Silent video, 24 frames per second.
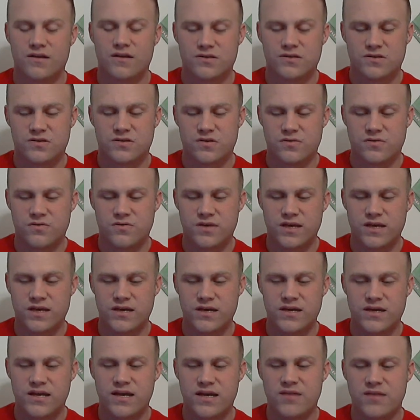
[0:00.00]
So
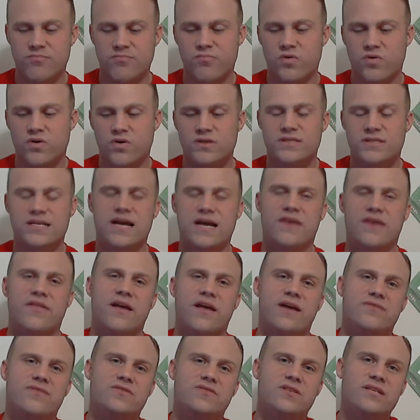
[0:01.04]
then you hit Boys Town. They
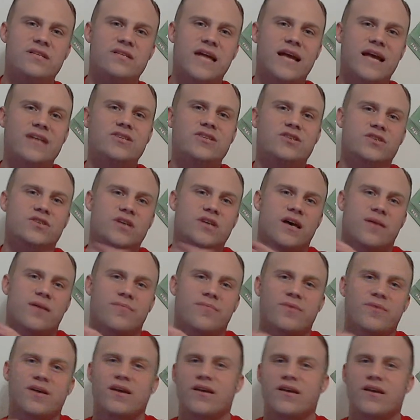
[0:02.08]
have stages
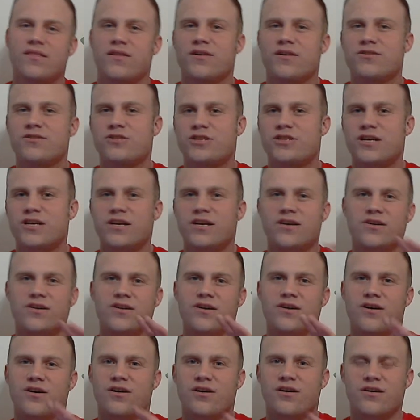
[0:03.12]
up. They're cheering
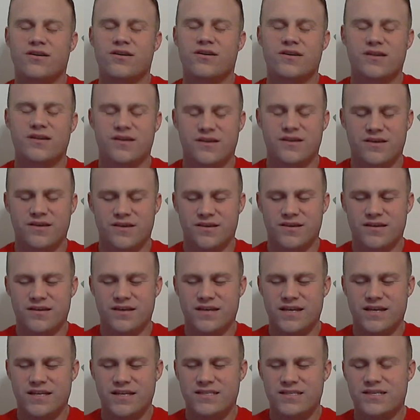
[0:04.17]
you on.
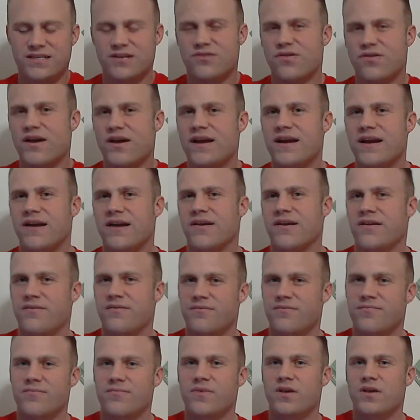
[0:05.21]
It's a great area.
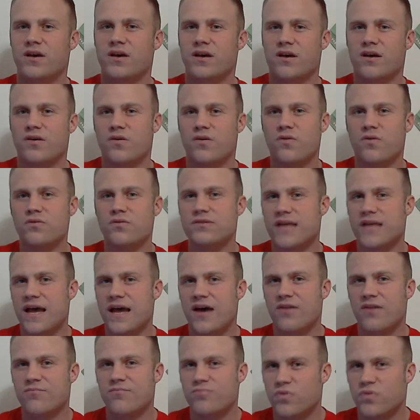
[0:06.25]
Old
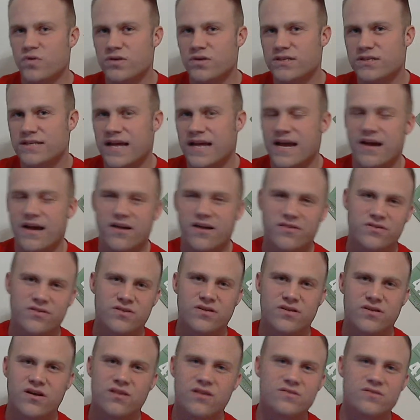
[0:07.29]
Town, Boys Town, they're
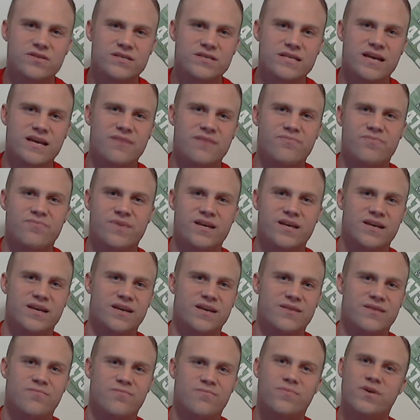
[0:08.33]
called the same
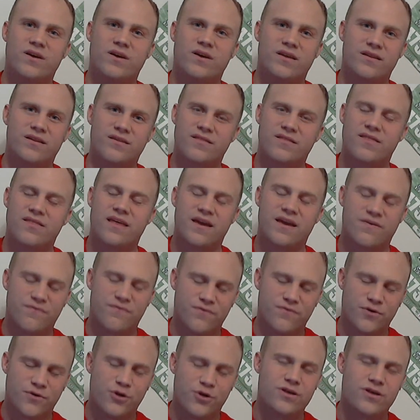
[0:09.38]
thing, but they
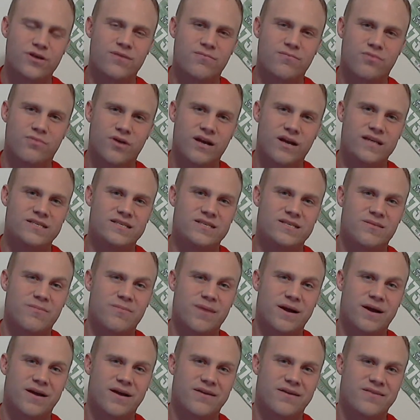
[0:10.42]
fully embrace the
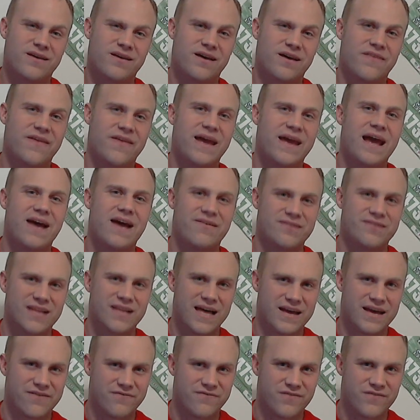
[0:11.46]
marathon. They have a
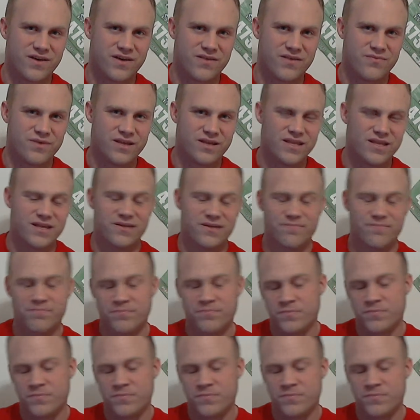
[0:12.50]
lot of fun with it.